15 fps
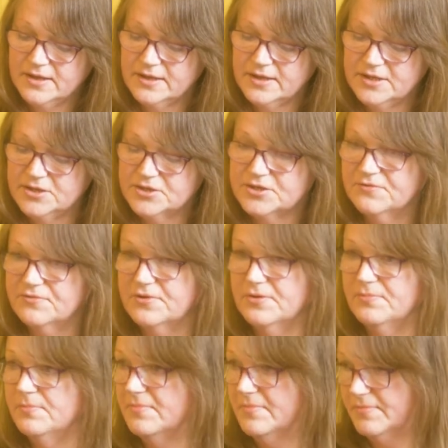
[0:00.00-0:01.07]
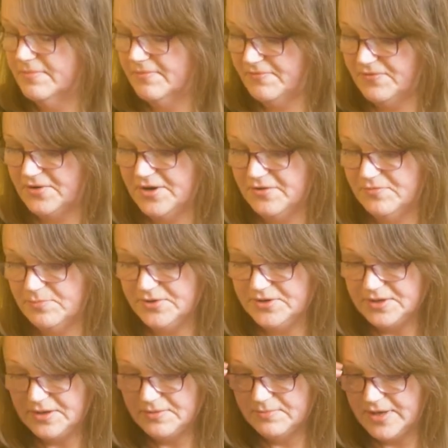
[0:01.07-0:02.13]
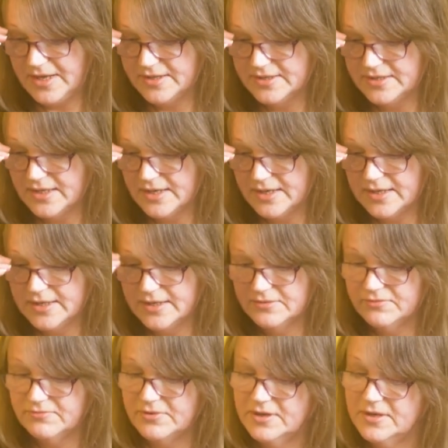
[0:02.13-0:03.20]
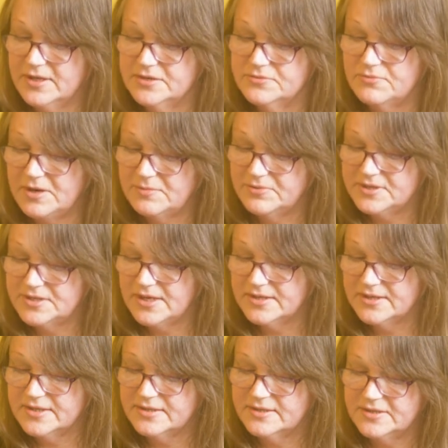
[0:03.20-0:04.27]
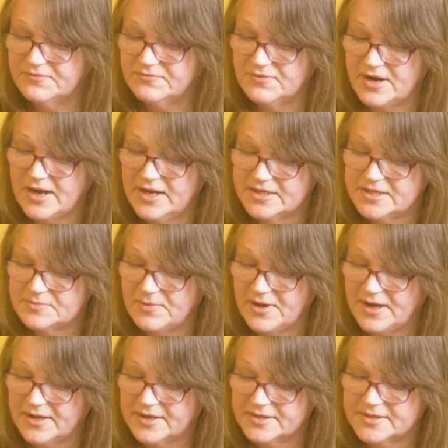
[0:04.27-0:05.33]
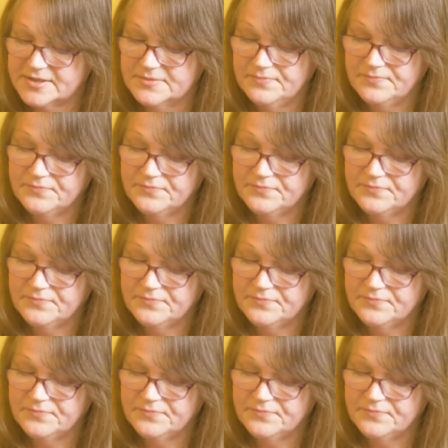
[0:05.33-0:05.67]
Each of the 5 Buddha mandala represents different aspects,